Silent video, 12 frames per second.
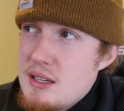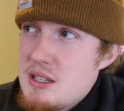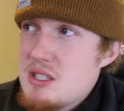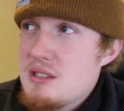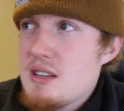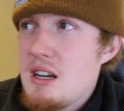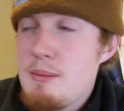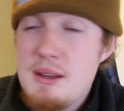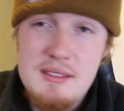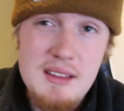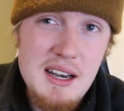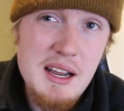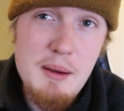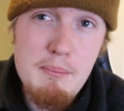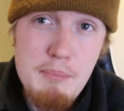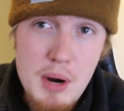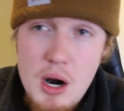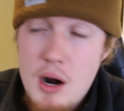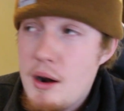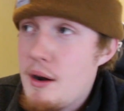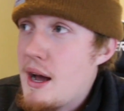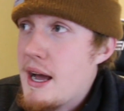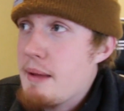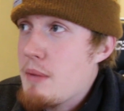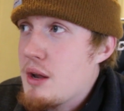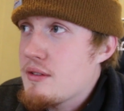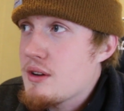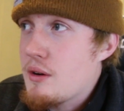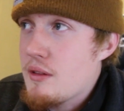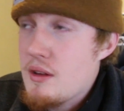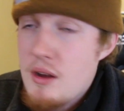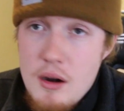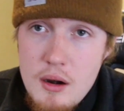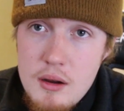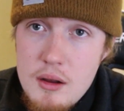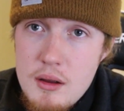that's just going to be sitting in a barn 9 months out of the year.